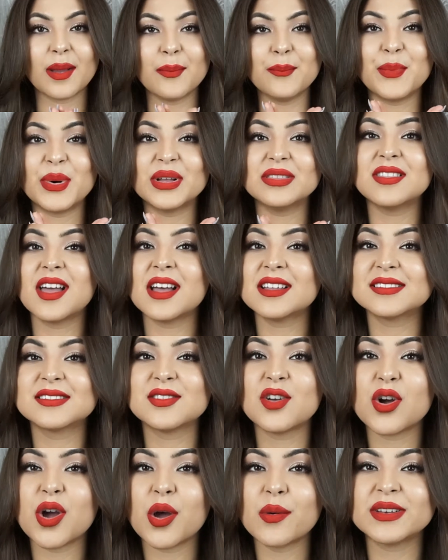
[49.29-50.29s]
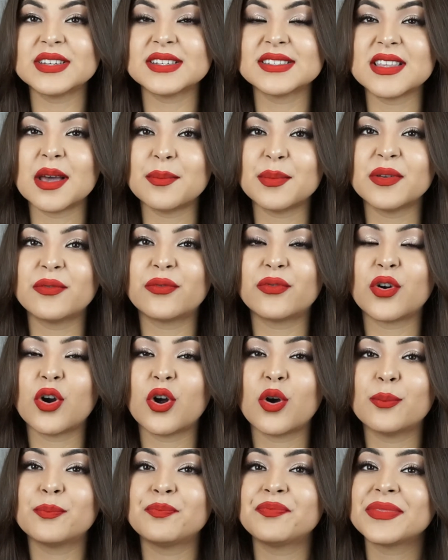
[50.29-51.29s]
But that's not going to stop me
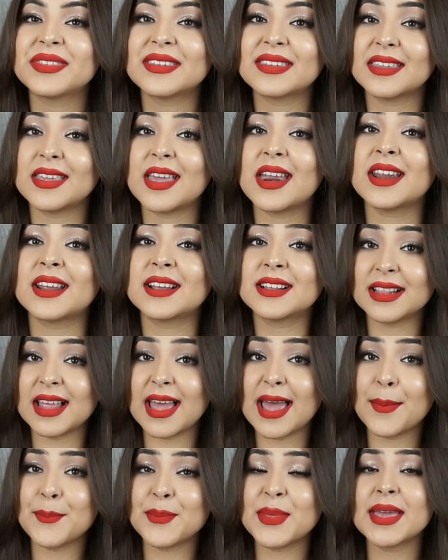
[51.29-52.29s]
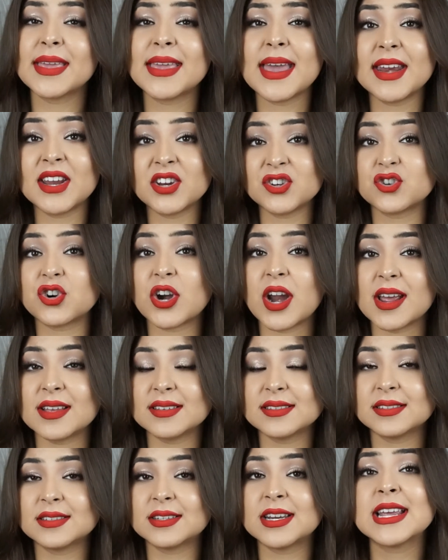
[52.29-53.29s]
from getting glam, getting
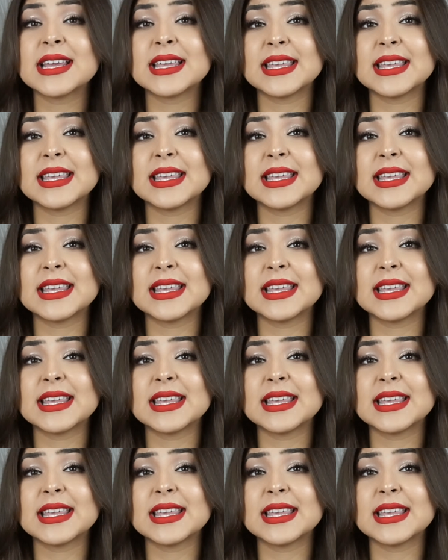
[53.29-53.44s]
dressed,